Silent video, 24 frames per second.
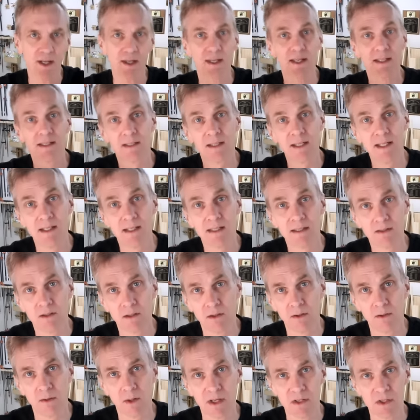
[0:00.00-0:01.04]
and this leads
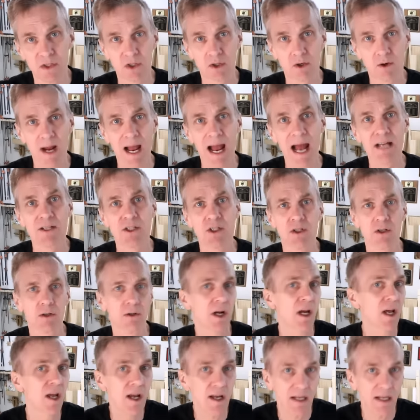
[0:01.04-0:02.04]
to a scratched or